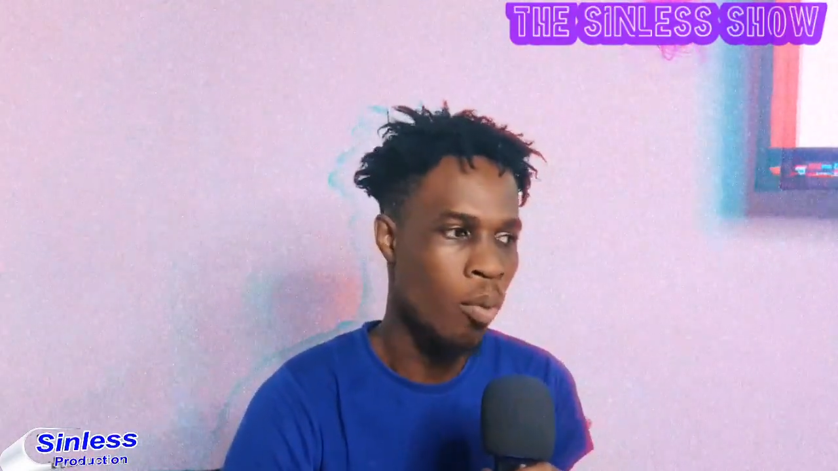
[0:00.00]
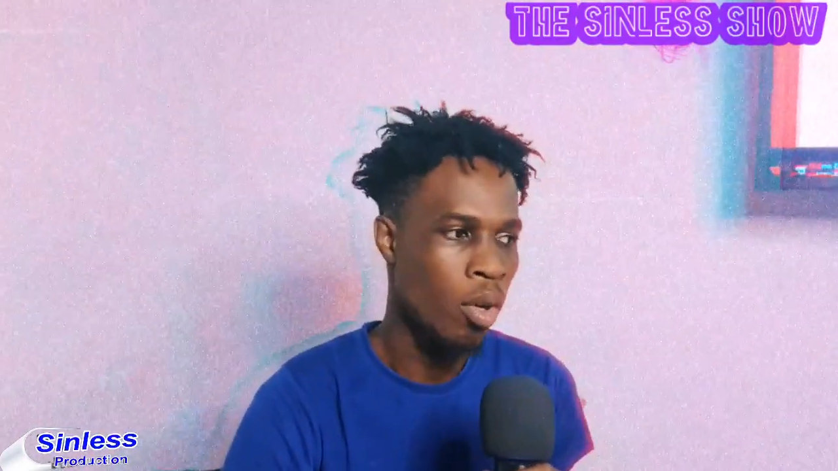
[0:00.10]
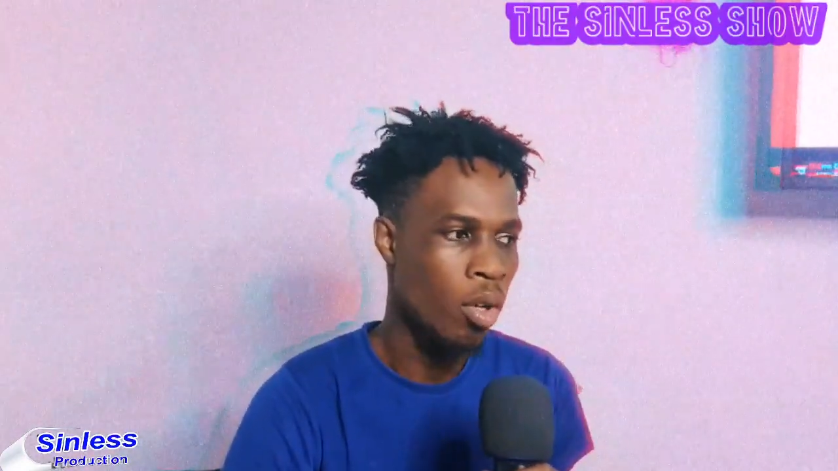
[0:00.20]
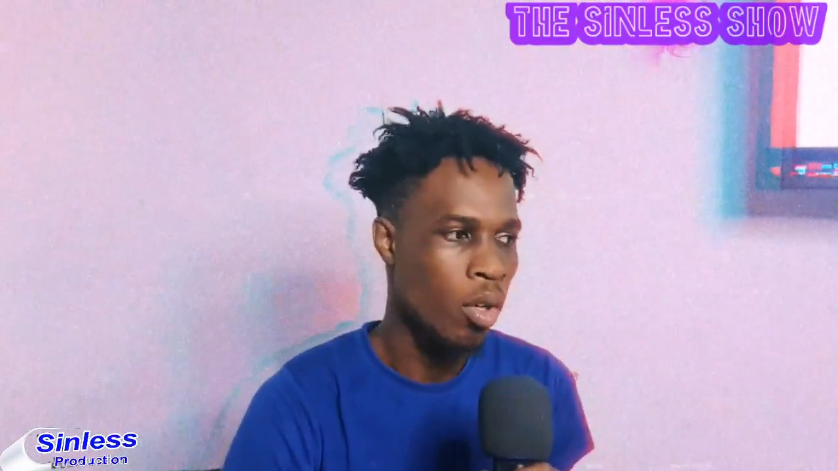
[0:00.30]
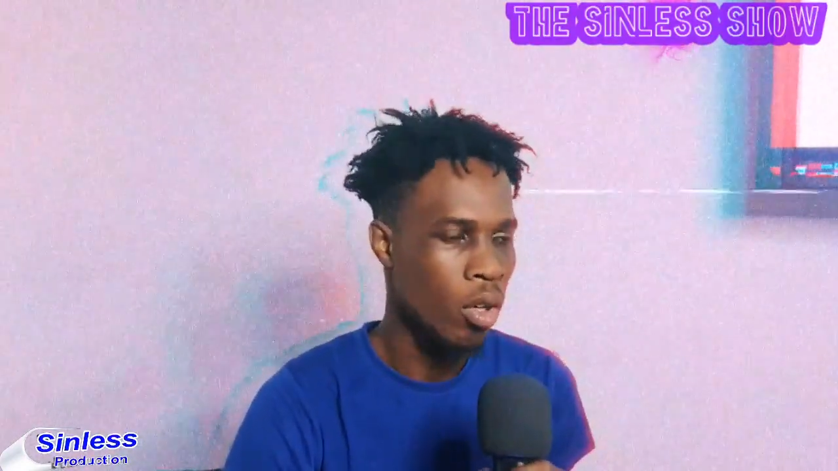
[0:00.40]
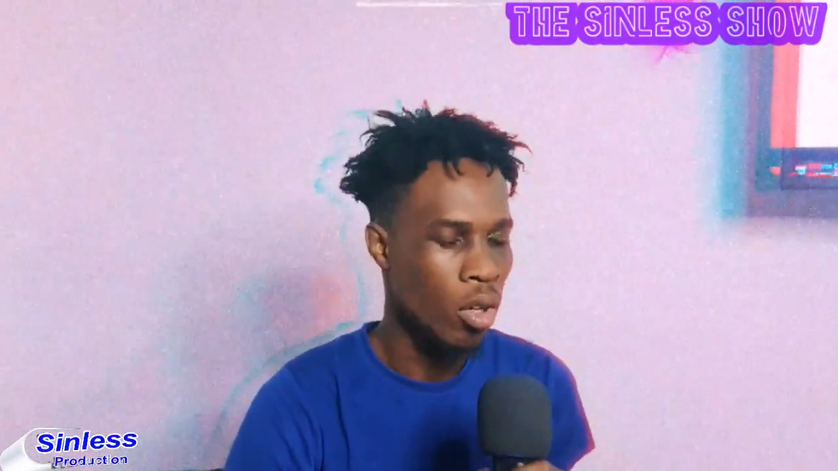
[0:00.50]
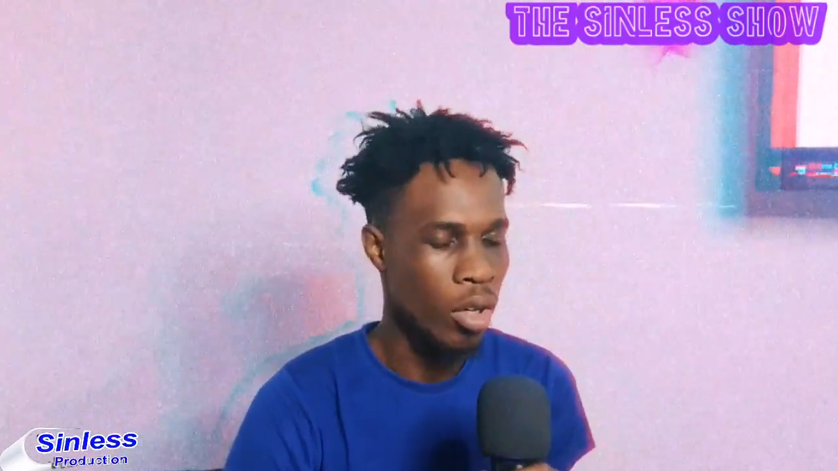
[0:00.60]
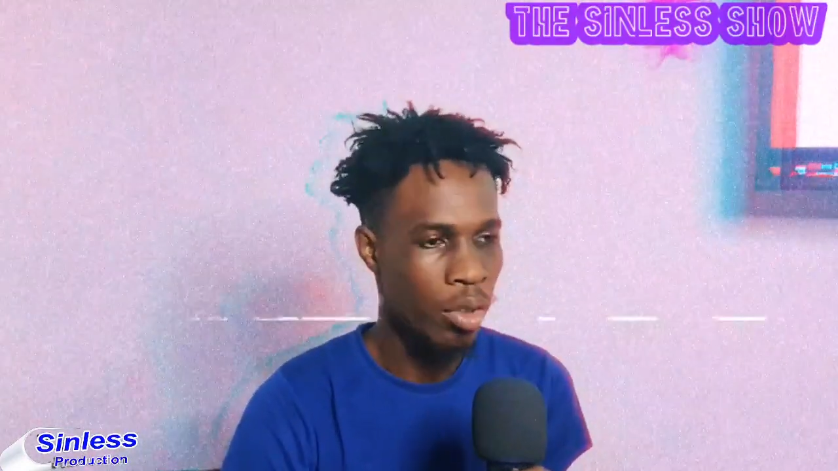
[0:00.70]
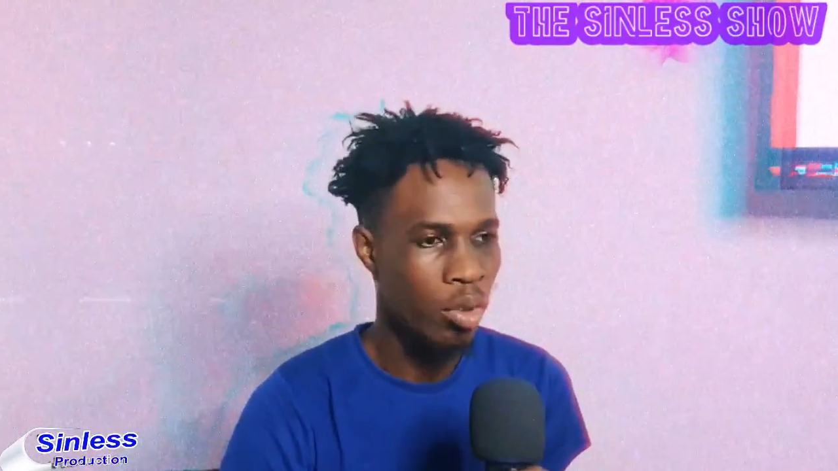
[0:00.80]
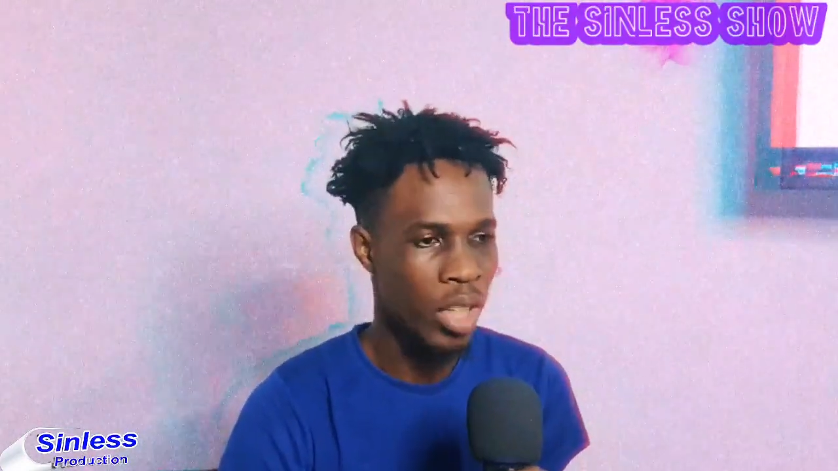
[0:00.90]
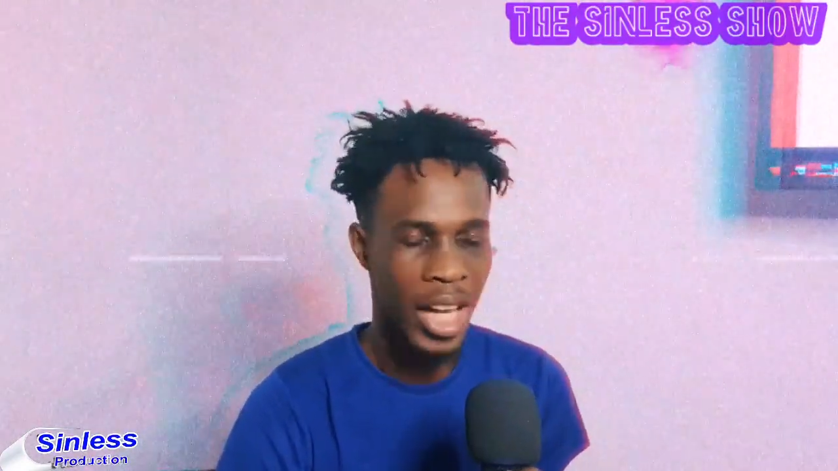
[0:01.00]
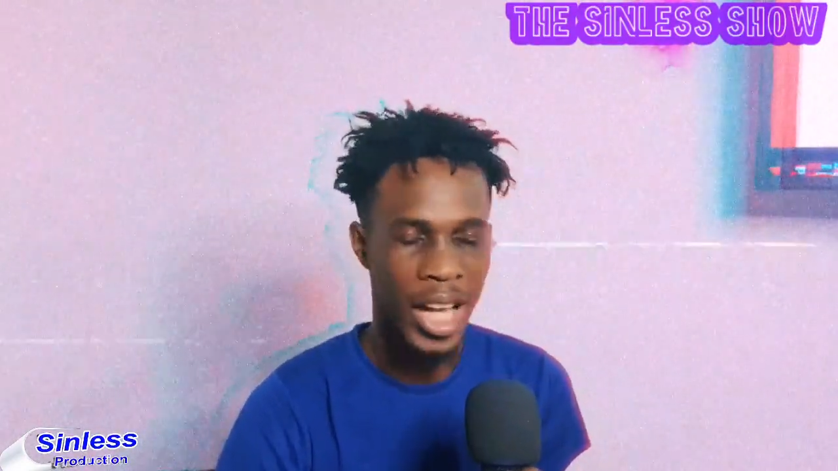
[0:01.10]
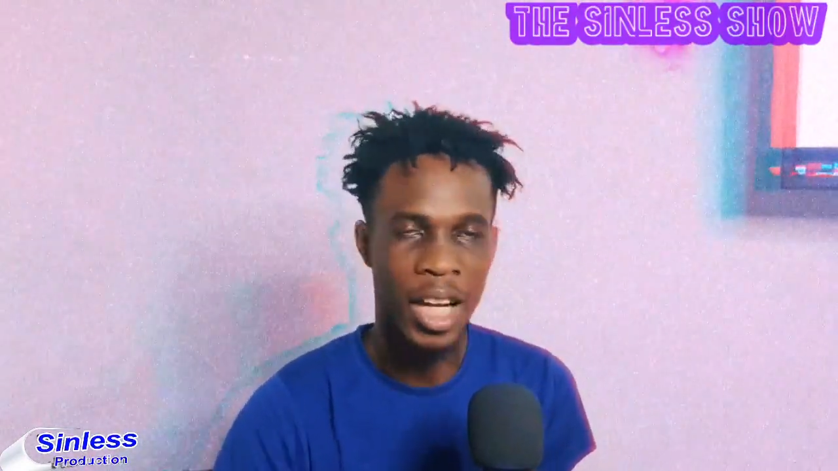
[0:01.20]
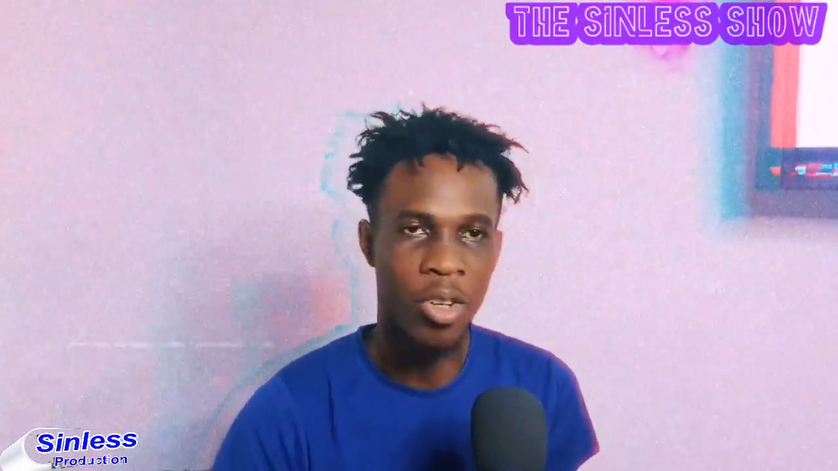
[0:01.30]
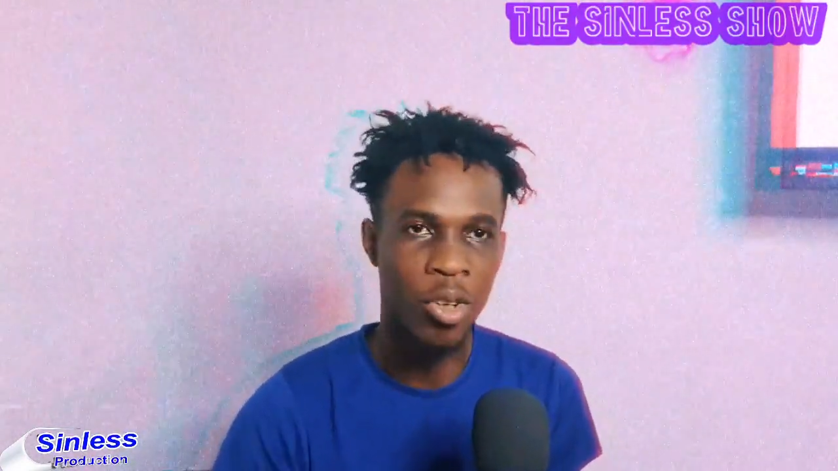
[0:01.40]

Or last, I don't know. Like,